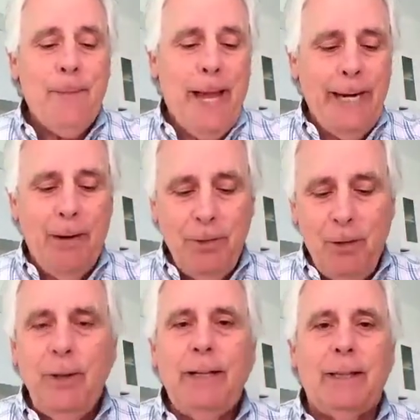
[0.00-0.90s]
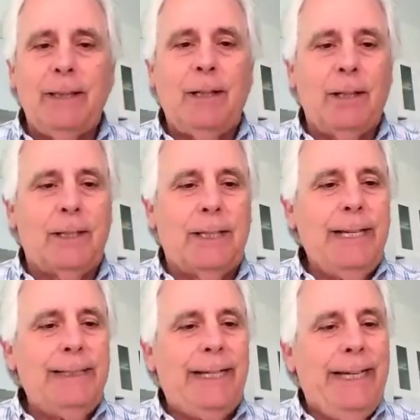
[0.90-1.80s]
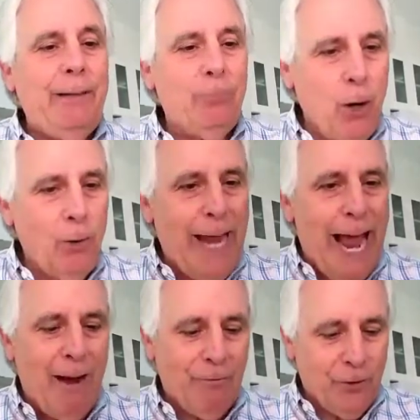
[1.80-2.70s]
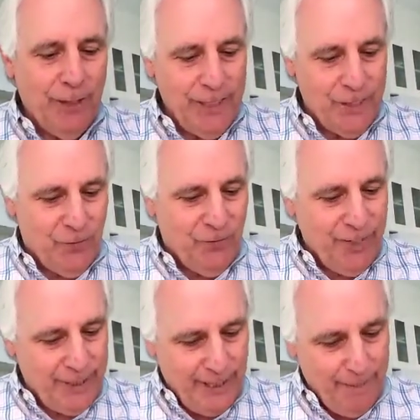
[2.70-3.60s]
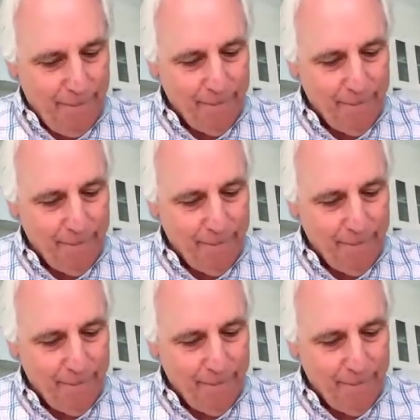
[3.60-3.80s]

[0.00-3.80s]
And I'm going to read a little thing that he wrote after his visit.